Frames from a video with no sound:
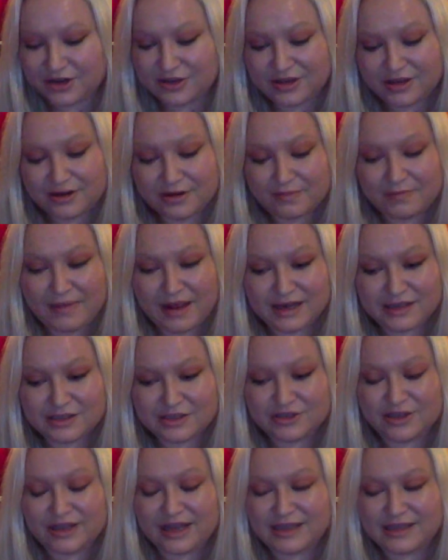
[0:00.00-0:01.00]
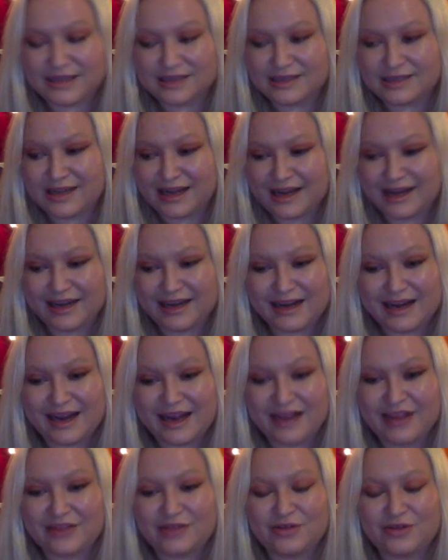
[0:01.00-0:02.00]
There are master lessons in
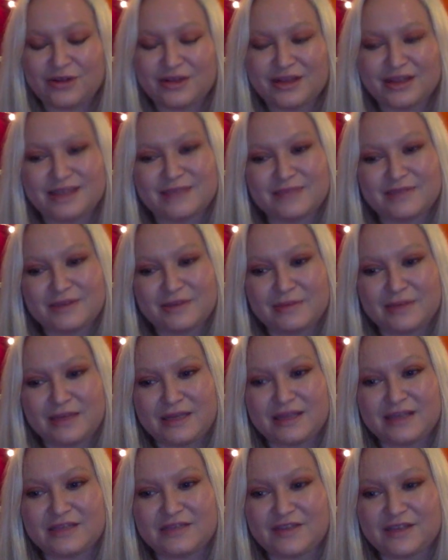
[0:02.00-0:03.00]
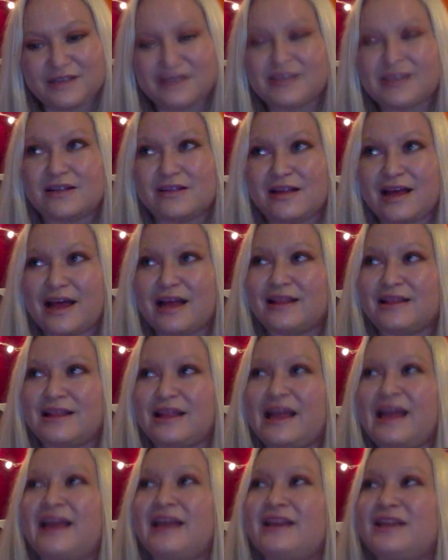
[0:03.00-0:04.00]
and through all this. To me, this feels a lot
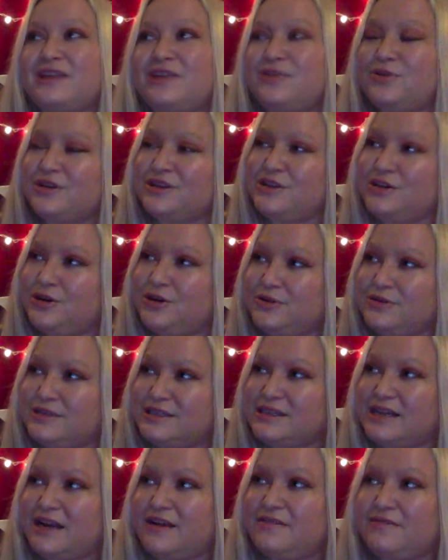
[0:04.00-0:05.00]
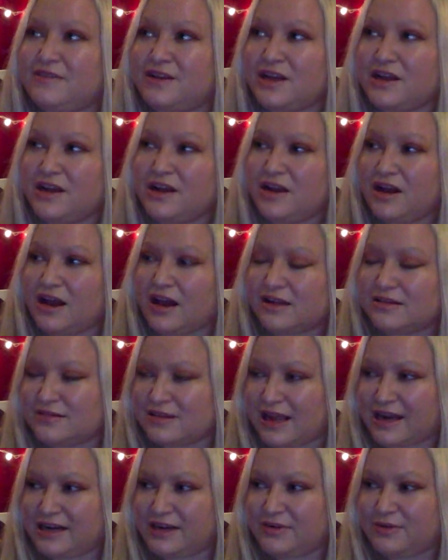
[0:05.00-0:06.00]
like the North Node stuff,
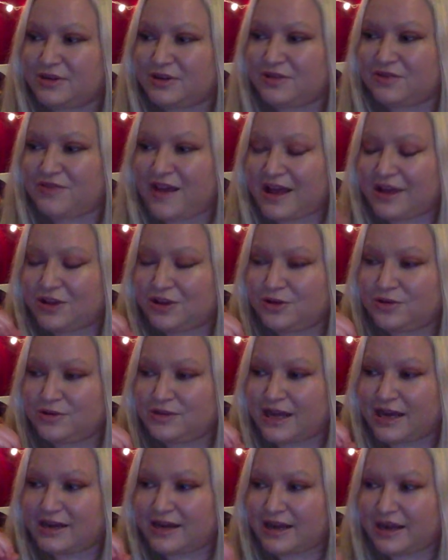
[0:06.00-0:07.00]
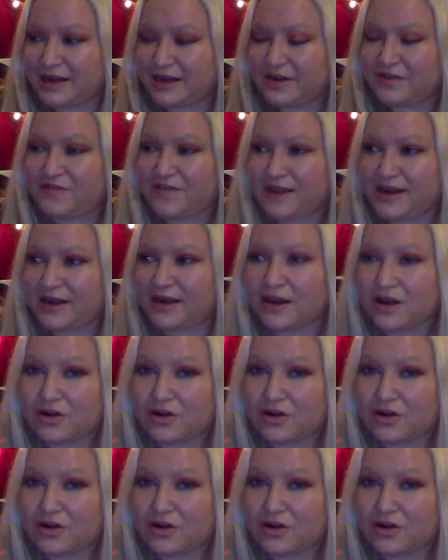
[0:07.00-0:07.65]
aligning with your values and innovating